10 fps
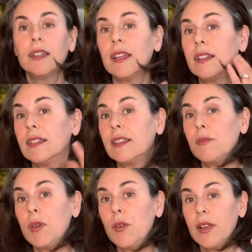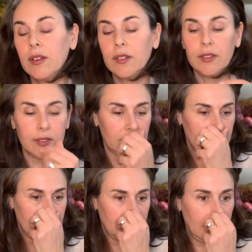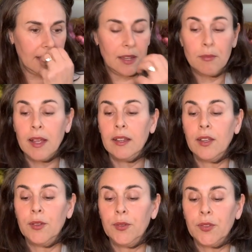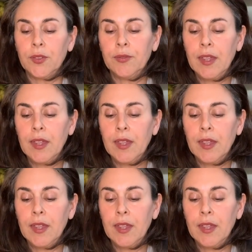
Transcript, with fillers: And the mohair is getting in my nose.